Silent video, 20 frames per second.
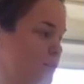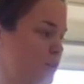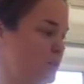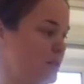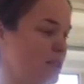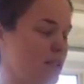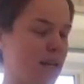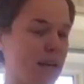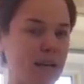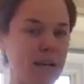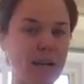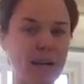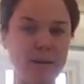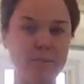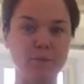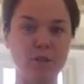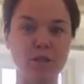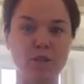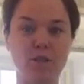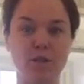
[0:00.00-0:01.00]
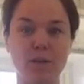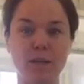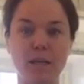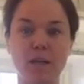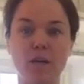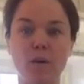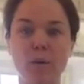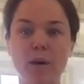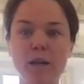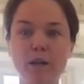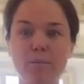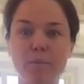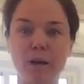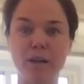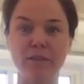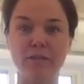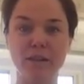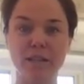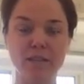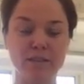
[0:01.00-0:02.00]
So today I'm just doing a quick
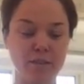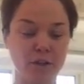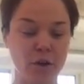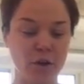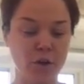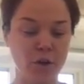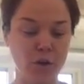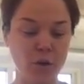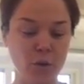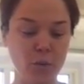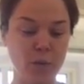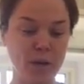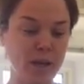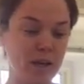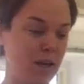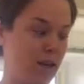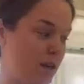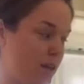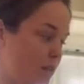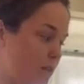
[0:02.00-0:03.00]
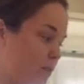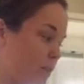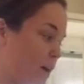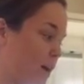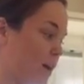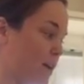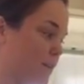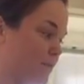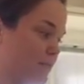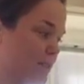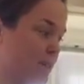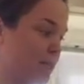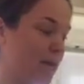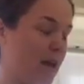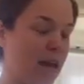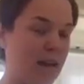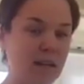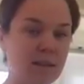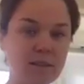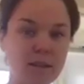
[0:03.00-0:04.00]
breakfast with, I have some
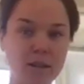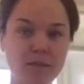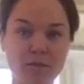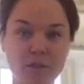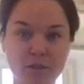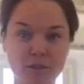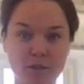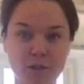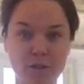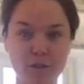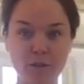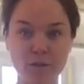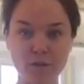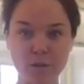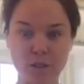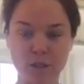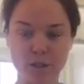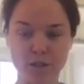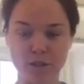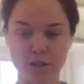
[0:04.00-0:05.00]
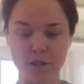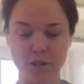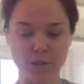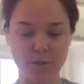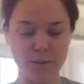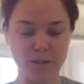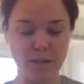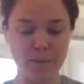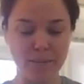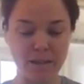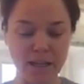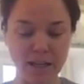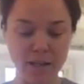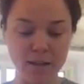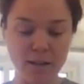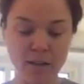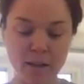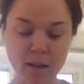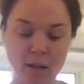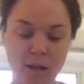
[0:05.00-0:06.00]
eggs on the stove, which I'll show you in a
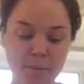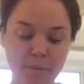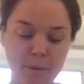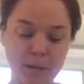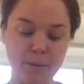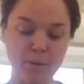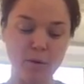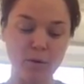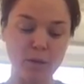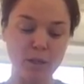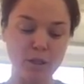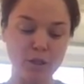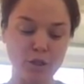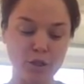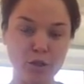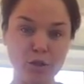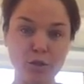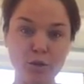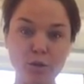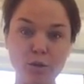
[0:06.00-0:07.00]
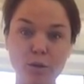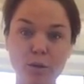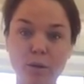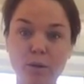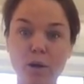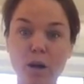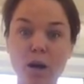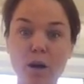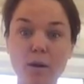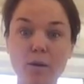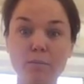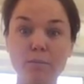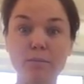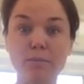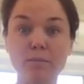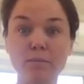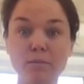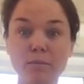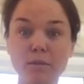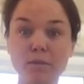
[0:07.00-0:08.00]
minute, but I'm going to
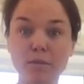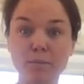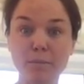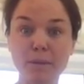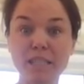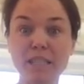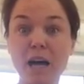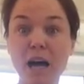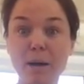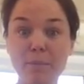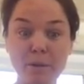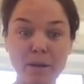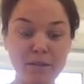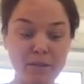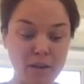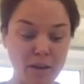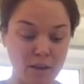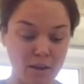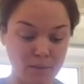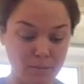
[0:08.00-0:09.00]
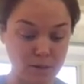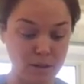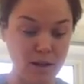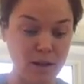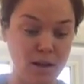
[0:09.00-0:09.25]
be topping that,